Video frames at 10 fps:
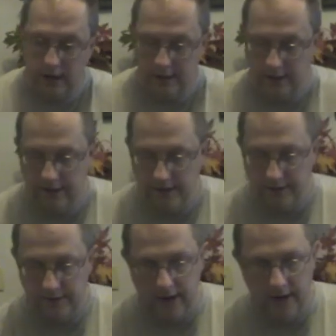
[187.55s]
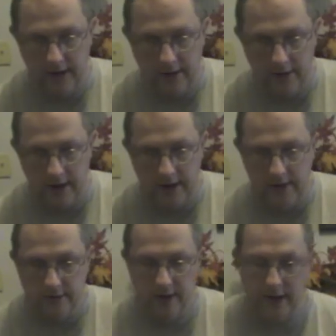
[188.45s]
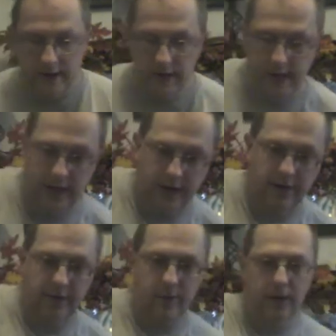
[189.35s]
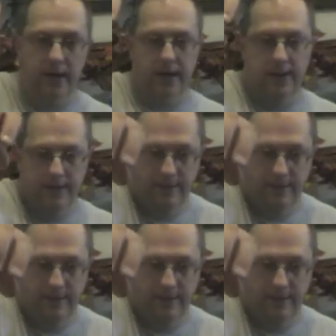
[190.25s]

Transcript: And this is Annie Gray, who's got to get out of the way.